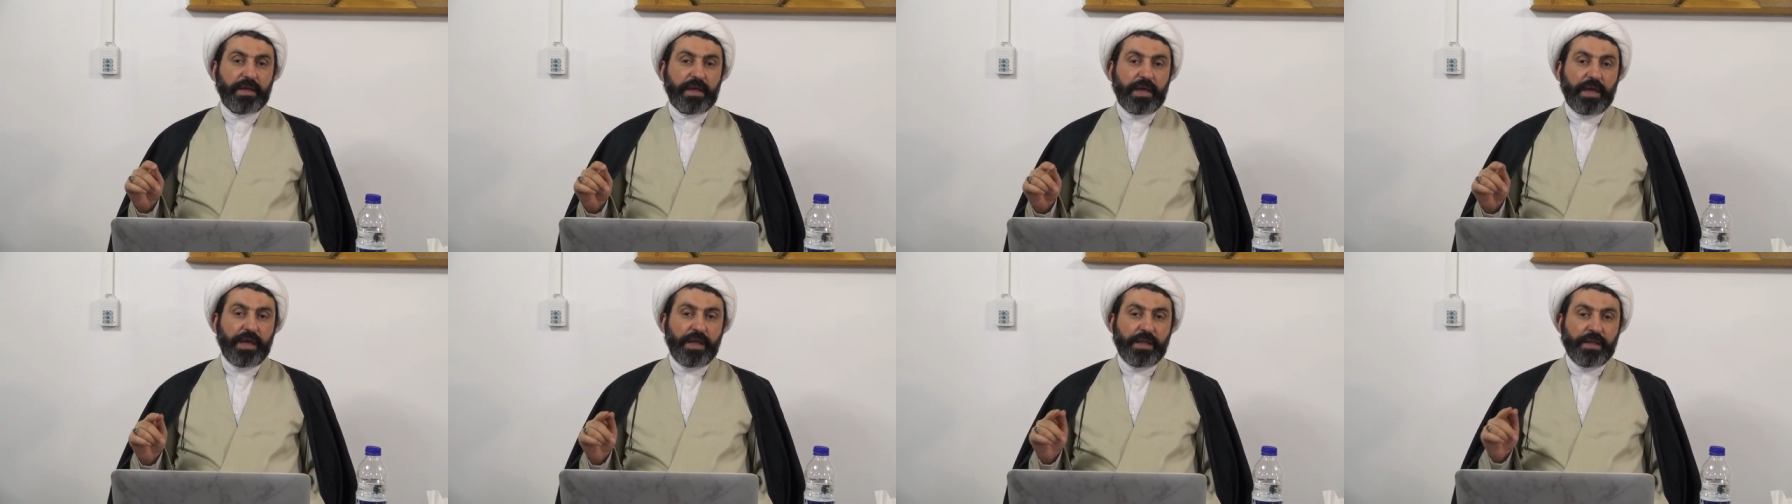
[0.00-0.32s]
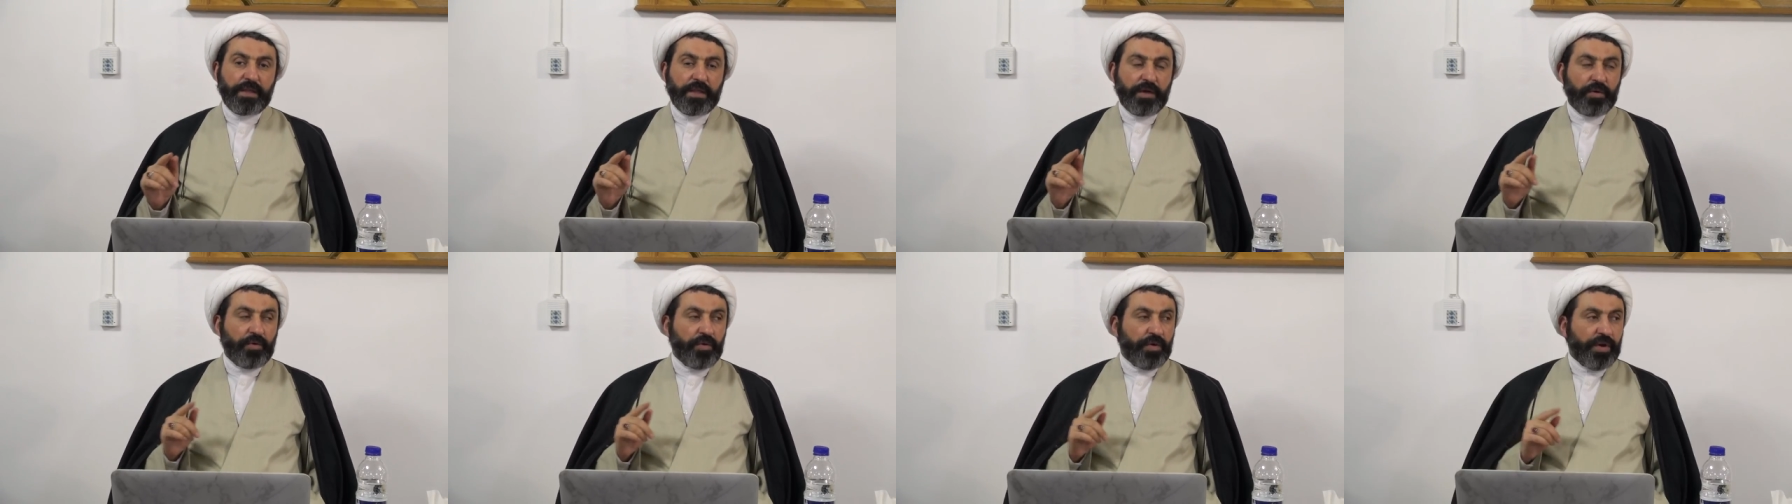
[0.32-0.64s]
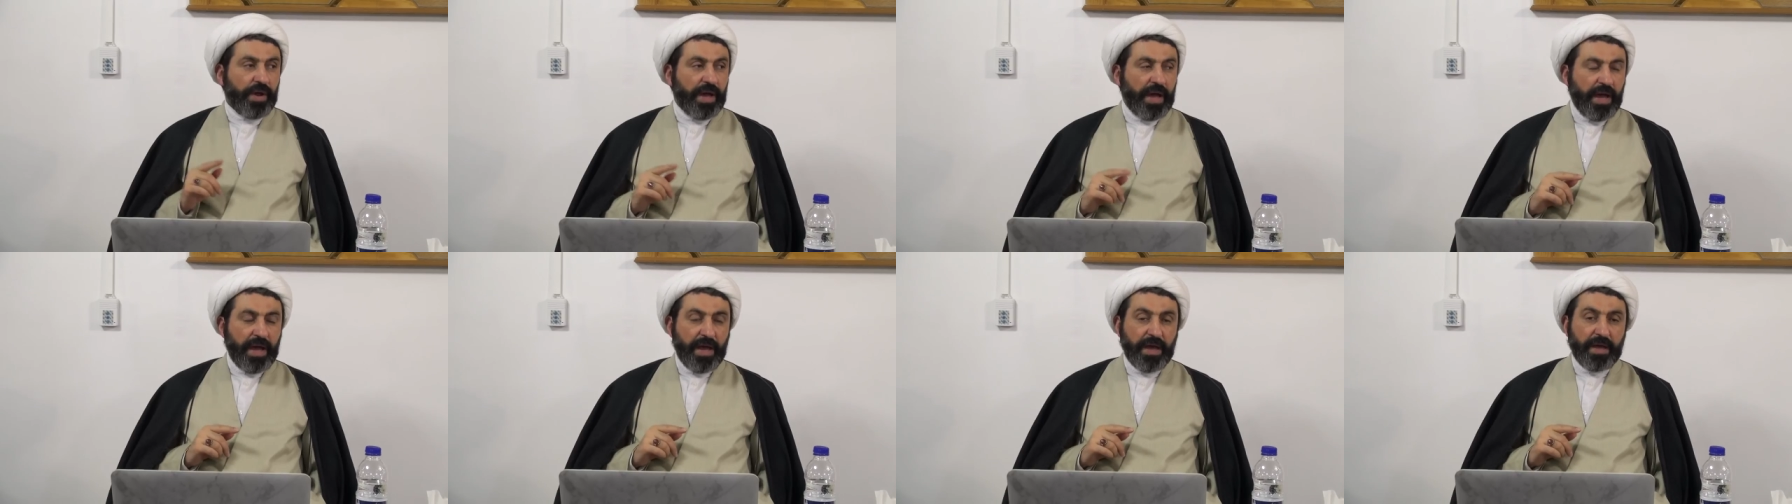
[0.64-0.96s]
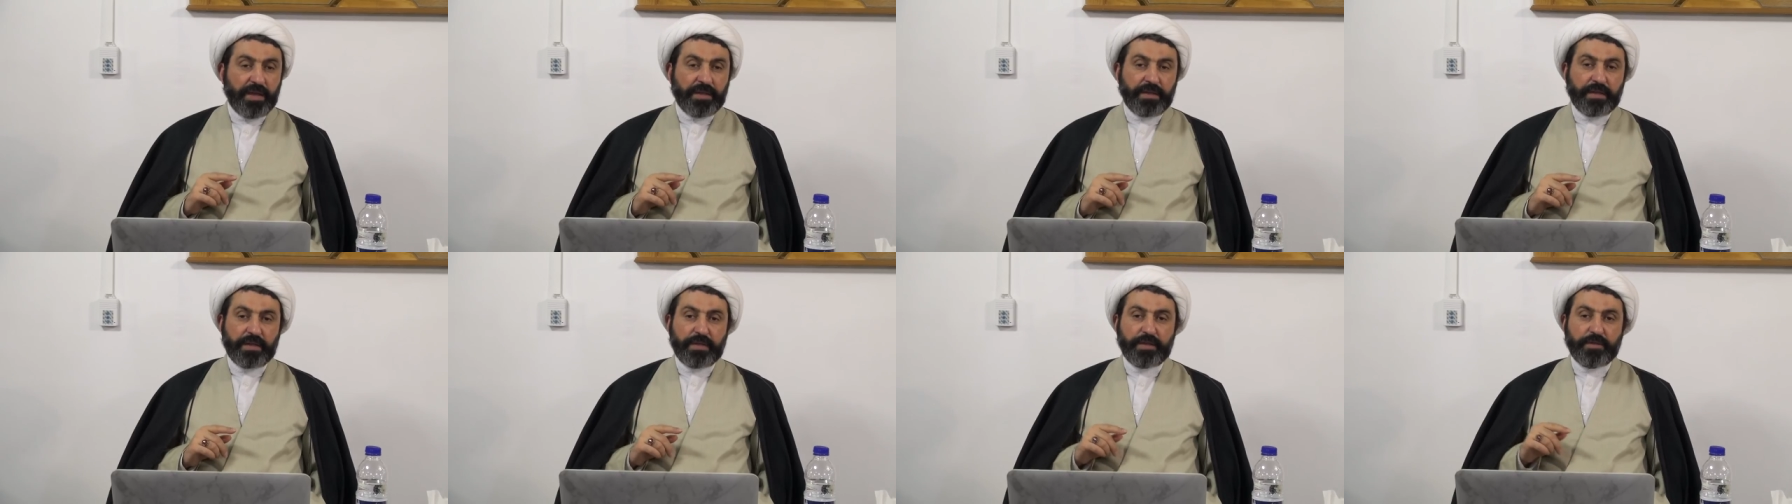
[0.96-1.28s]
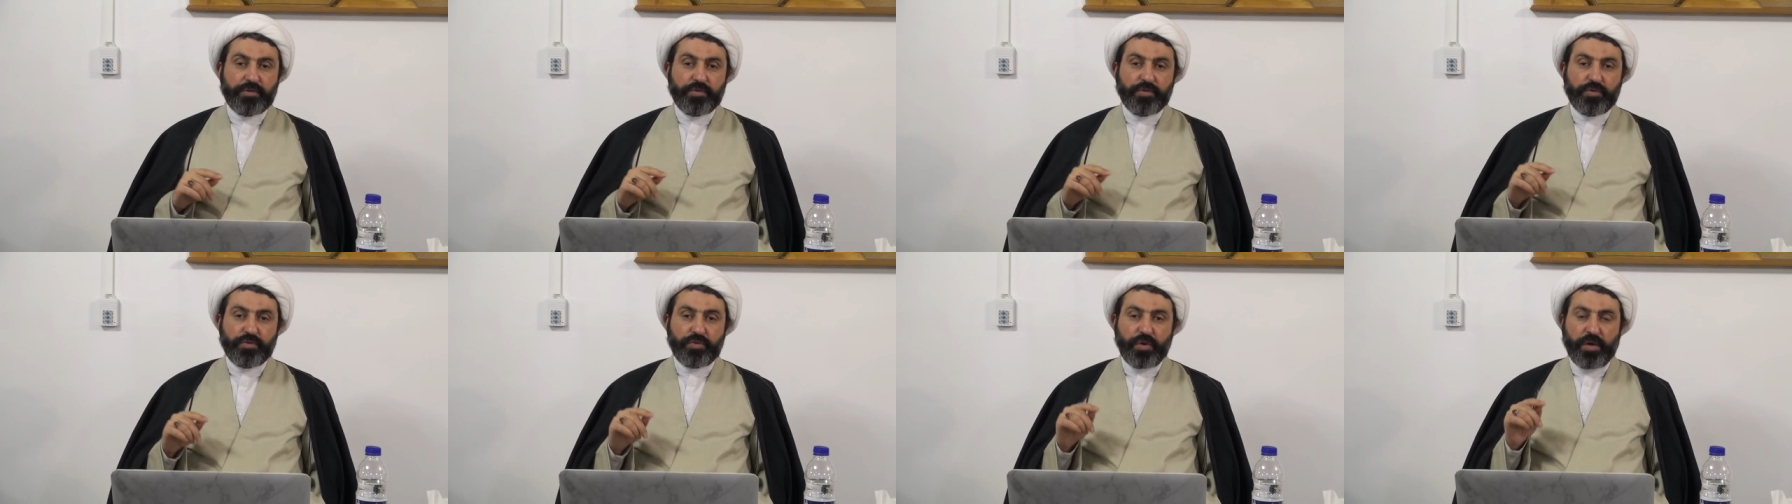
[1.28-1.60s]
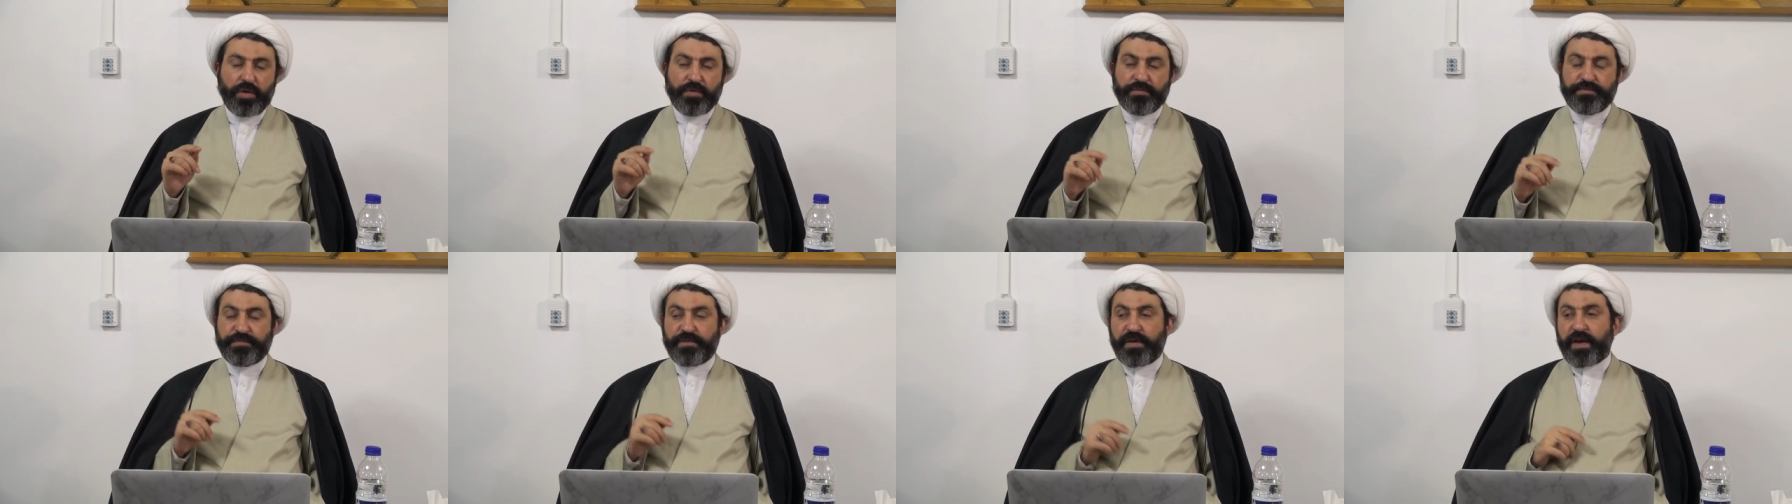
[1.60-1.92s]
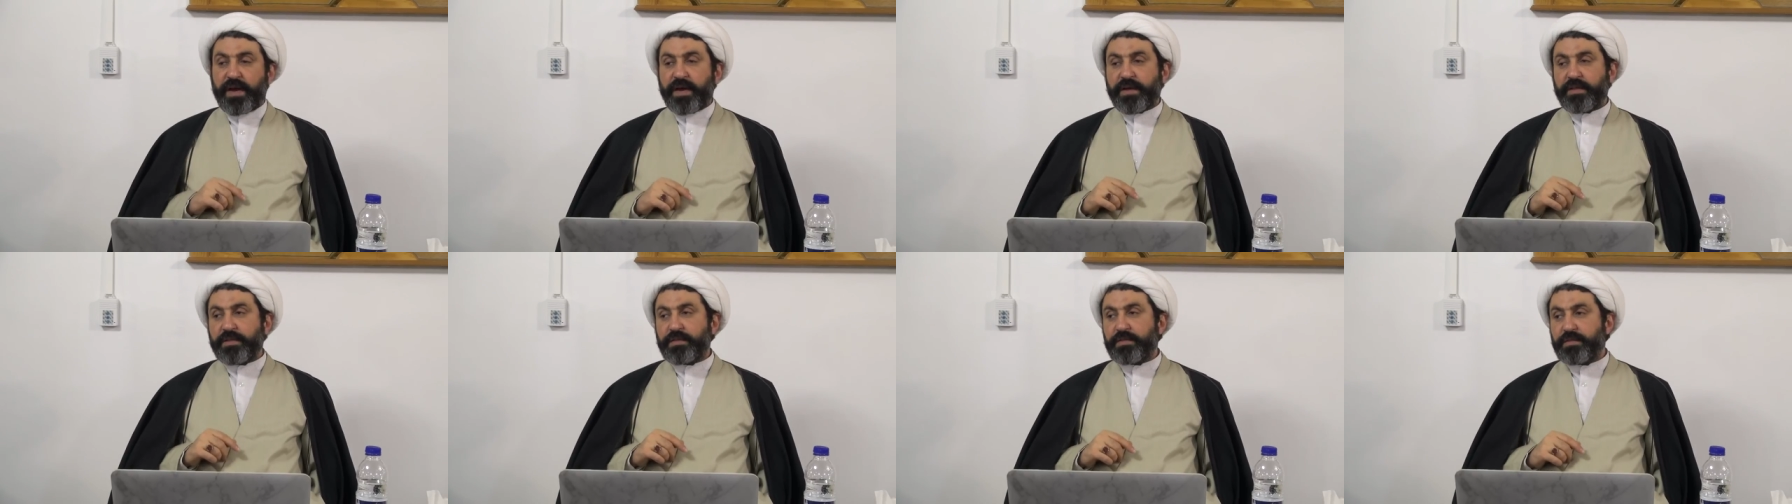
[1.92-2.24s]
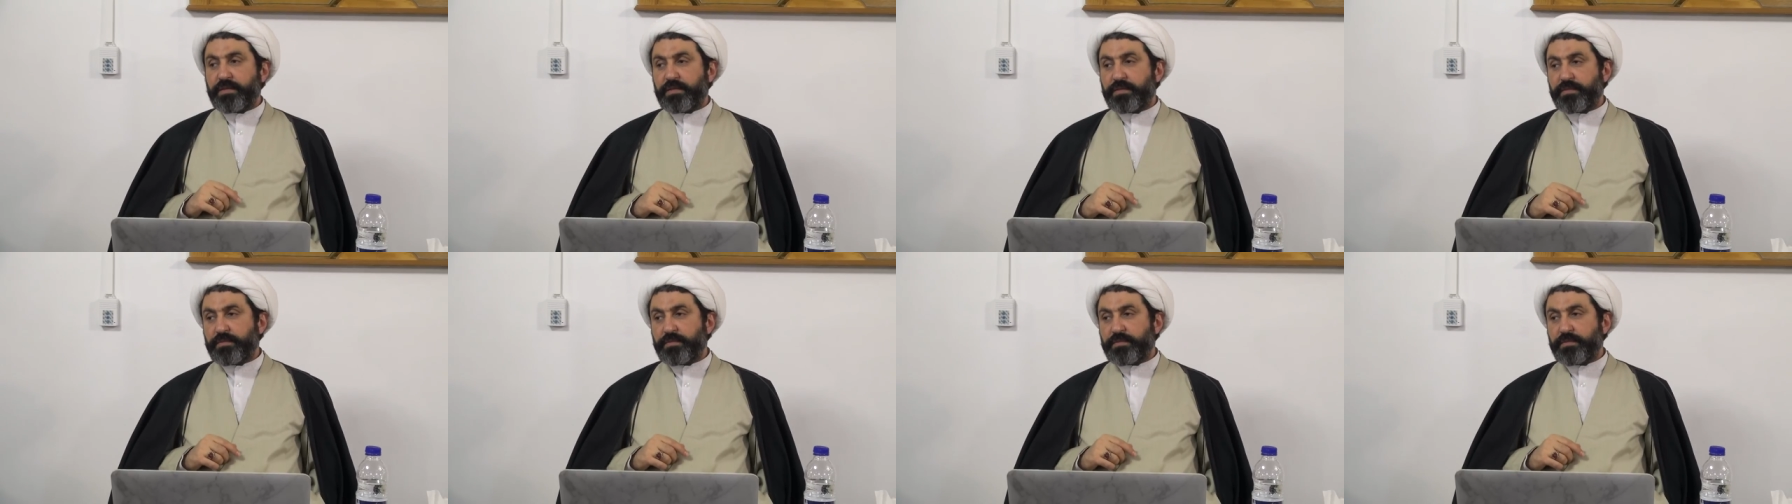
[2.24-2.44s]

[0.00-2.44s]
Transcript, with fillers: in the Quran, you don't find,